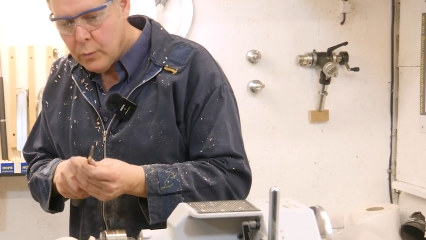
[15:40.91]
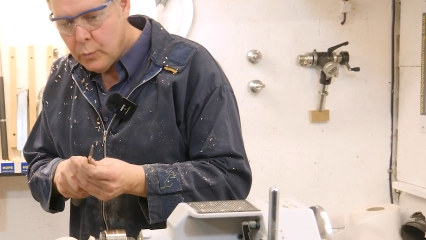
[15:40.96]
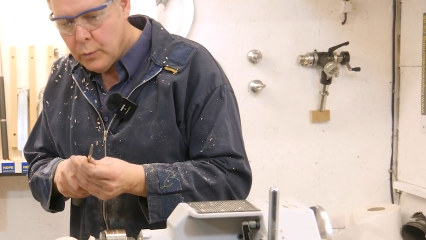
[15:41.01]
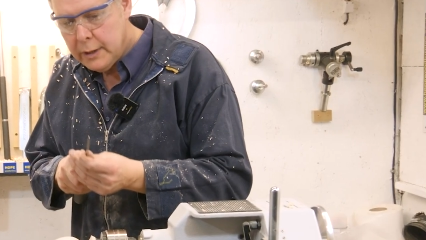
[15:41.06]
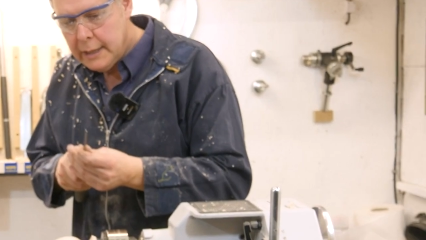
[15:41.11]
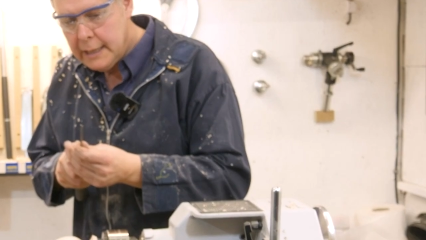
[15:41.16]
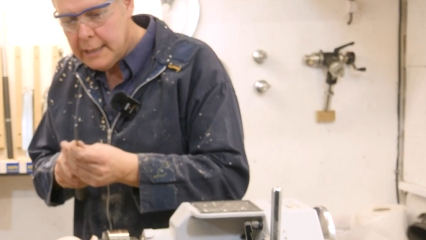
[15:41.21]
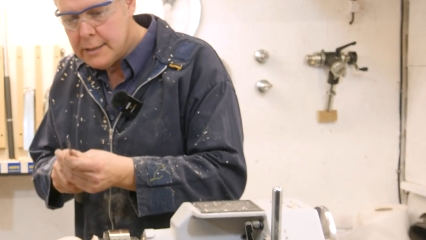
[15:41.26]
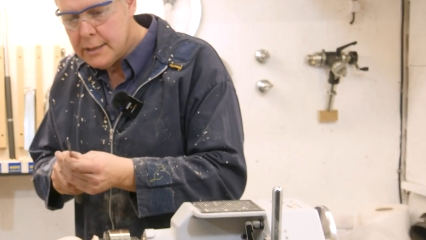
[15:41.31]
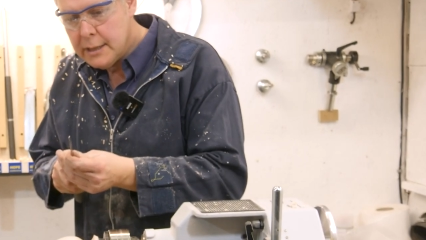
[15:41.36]

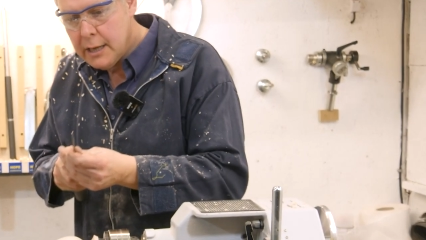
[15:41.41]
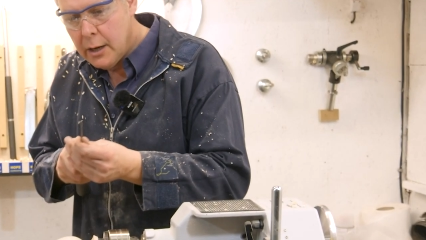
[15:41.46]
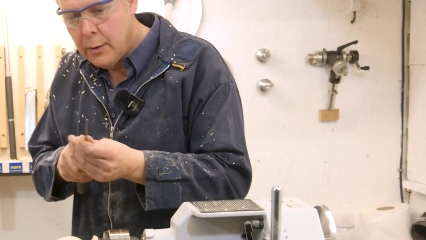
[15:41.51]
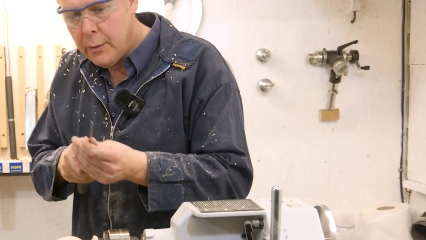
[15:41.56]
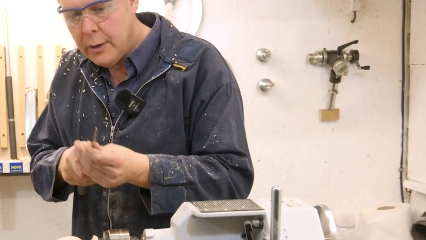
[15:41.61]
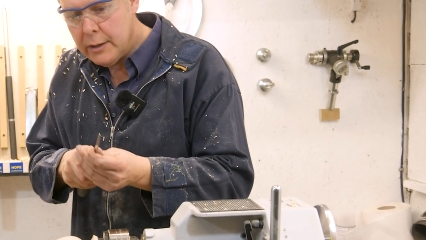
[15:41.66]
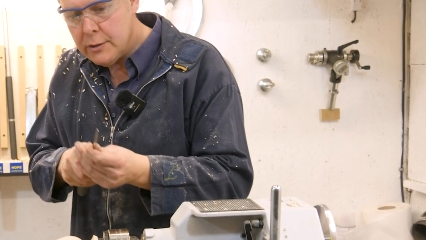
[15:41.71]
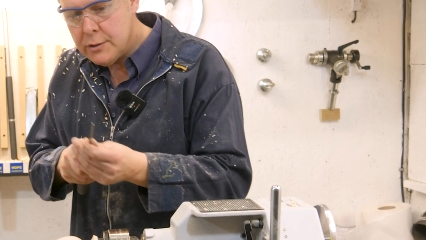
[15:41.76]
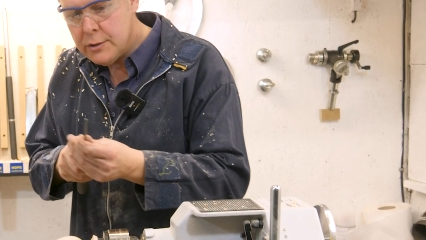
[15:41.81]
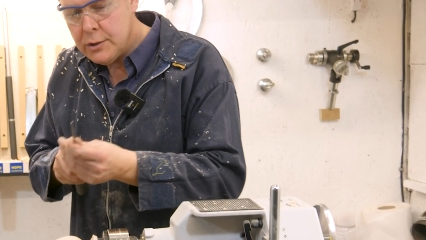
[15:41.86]
we need to go
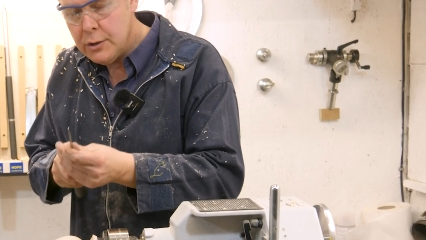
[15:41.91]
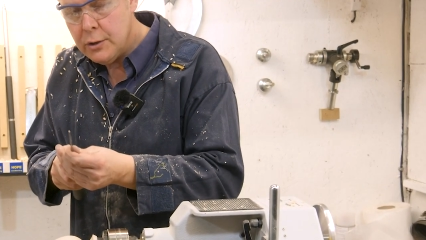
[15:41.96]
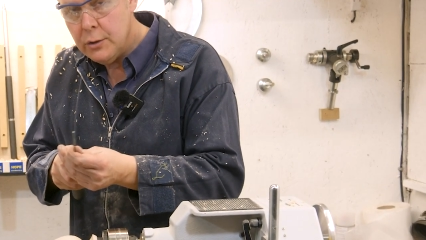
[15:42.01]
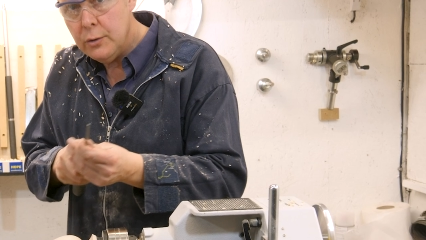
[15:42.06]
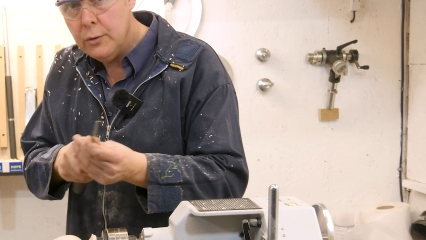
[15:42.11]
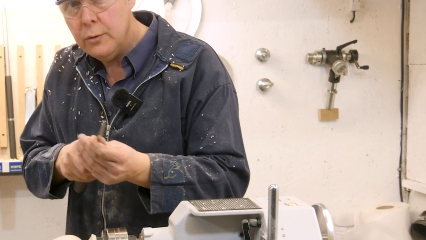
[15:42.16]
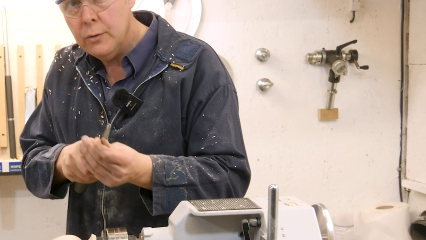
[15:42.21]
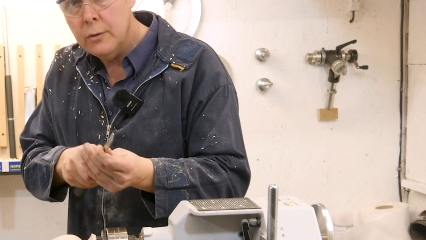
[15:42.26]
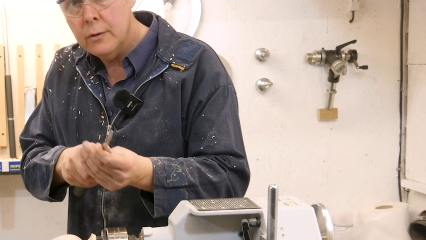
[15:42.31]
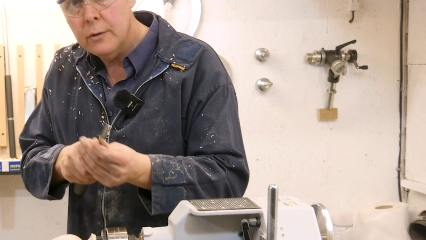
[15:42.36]
in
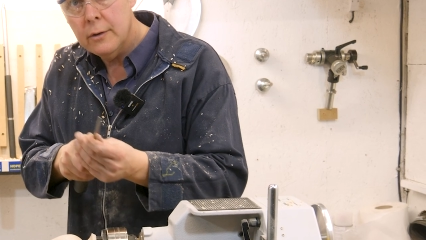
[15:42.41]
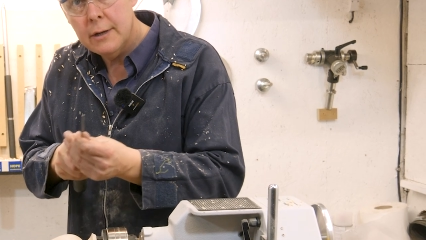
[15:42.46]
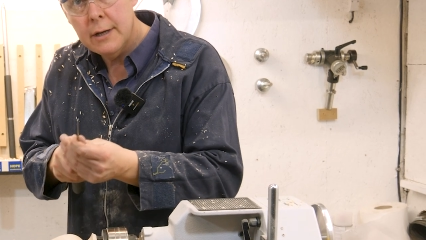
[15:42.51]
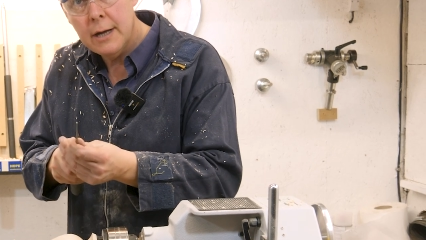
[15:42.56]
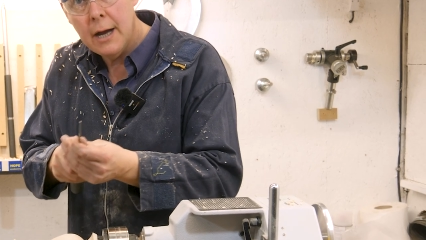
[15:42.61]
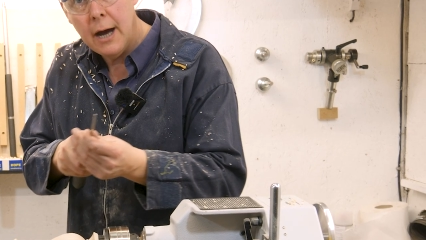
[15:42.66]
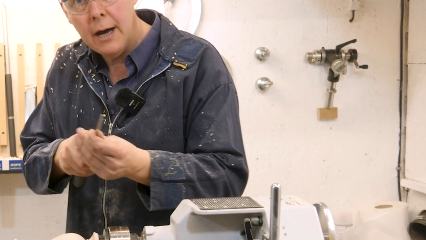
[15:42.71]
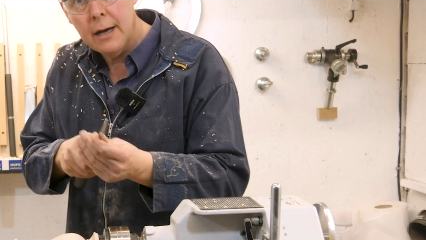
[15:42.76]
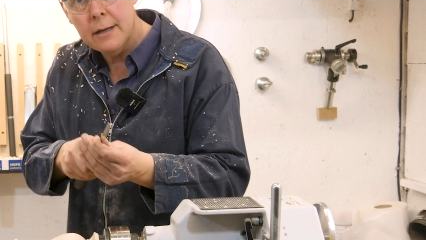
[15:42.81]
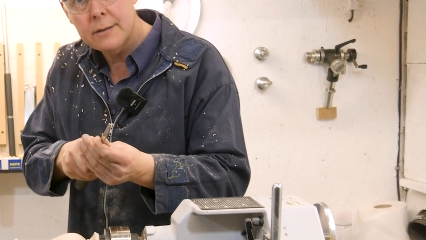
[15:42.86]
2
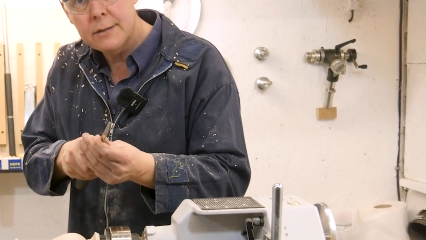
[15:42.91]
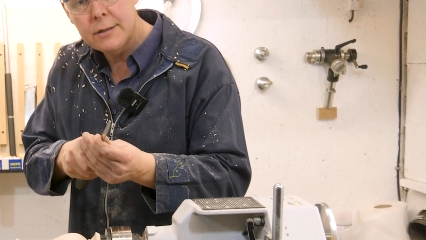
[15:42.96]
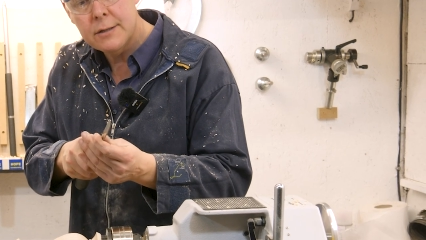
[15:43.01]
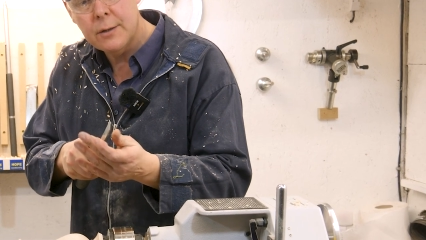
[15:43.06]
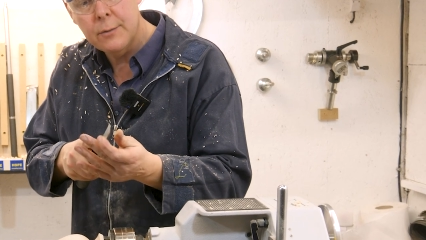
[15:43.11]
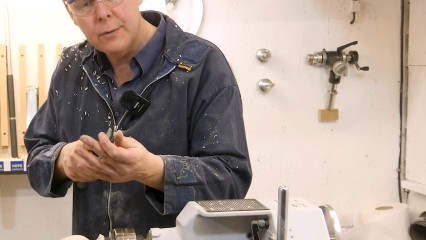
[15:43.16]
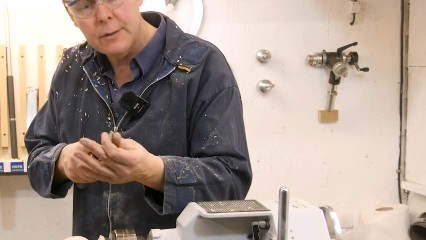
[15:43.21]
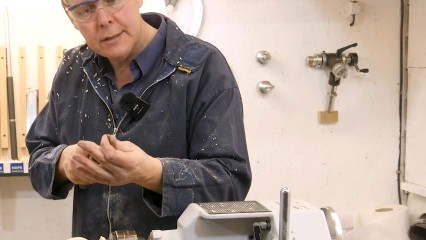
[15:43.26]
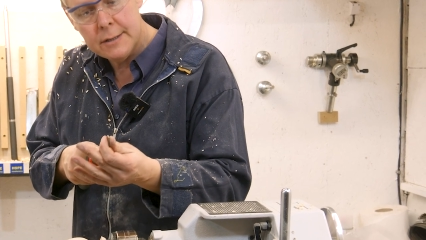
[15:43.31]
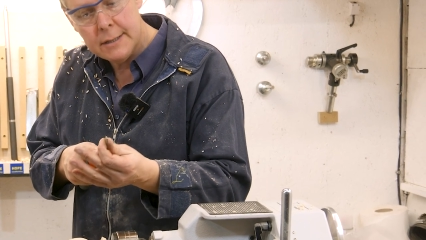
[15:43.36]
cuts
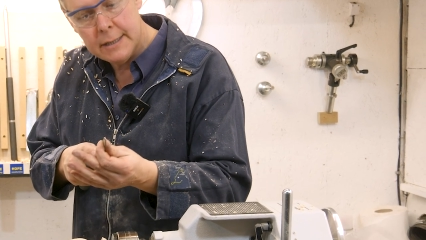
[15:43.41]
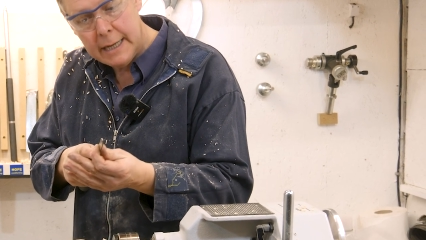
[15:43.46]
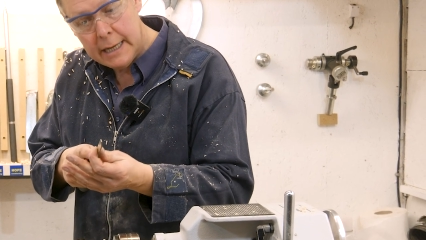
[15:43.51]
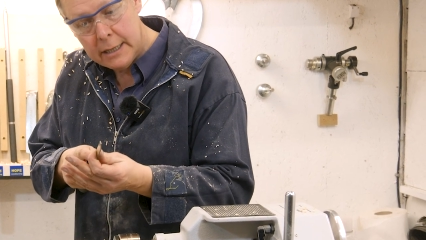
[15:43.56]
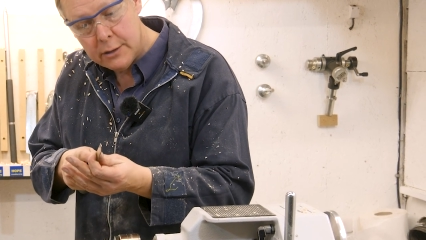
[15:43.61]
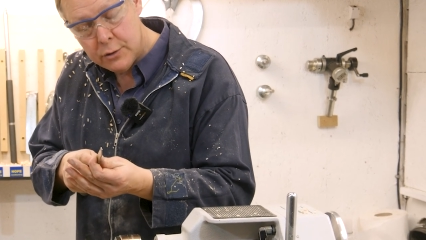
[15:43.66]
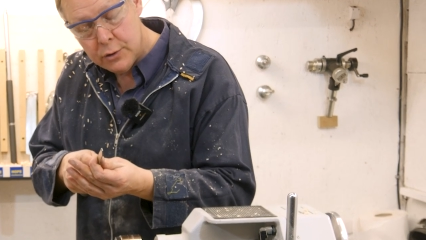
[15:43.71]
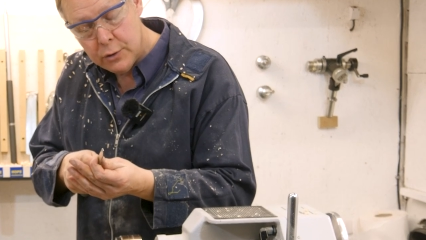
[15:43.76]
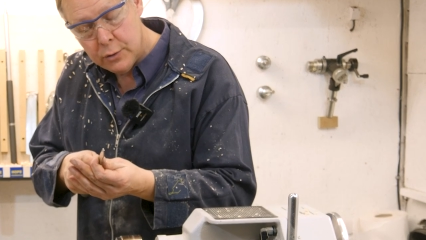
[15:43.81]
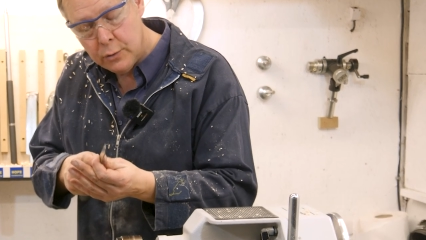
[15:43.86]
so it doesn't
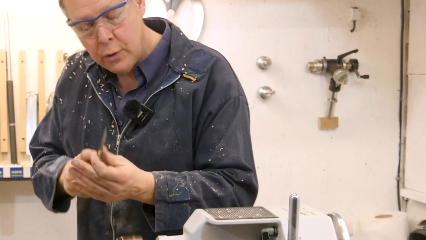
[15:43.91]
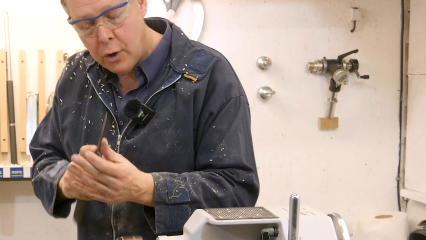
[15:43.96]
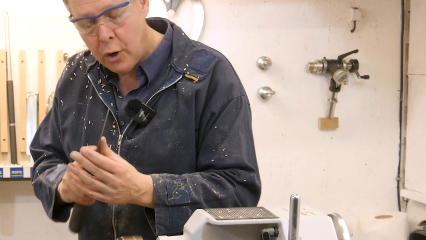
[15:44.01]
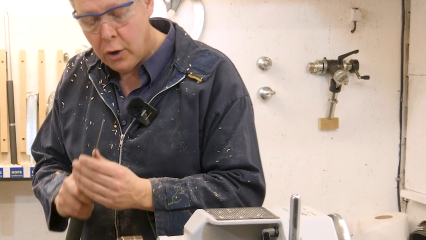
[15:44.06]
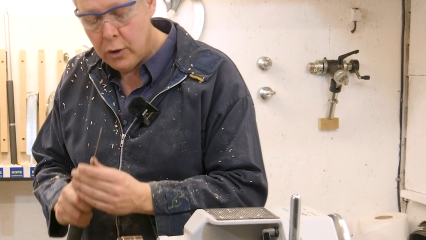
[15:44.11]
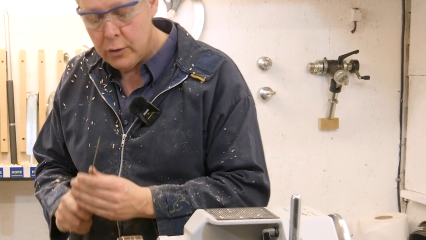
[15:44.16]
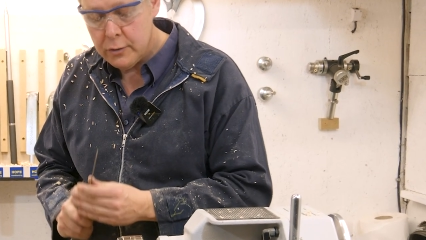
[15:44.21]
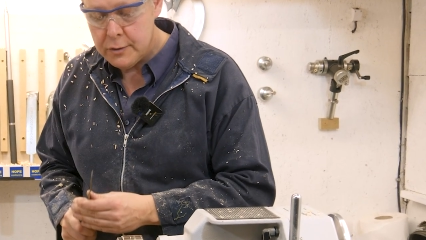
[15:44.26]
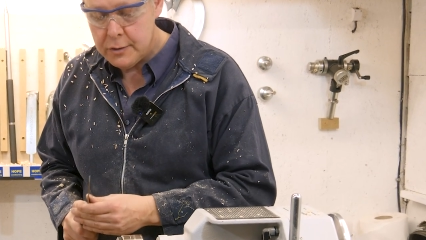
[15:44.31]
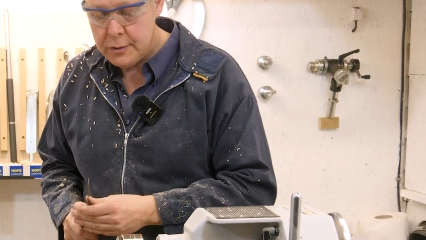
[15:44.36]
get too
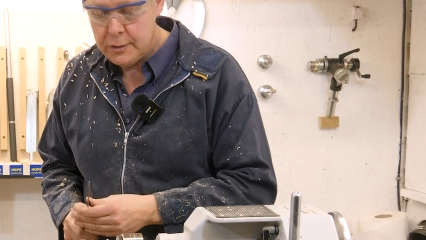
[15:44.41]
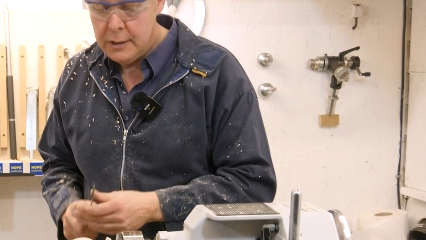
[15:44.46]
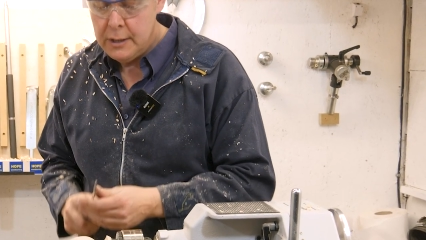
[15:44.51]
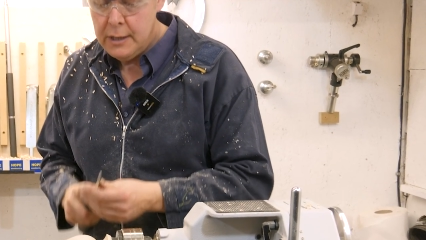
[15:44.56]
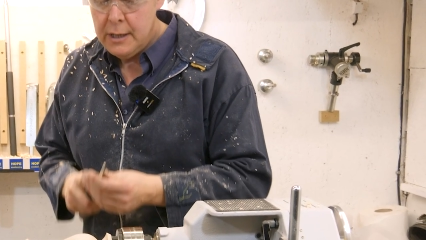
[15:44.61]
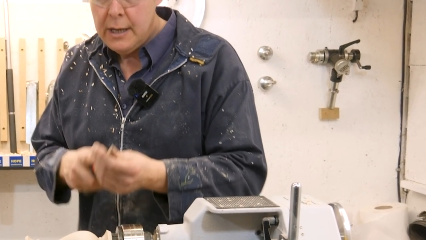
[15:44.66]
hot.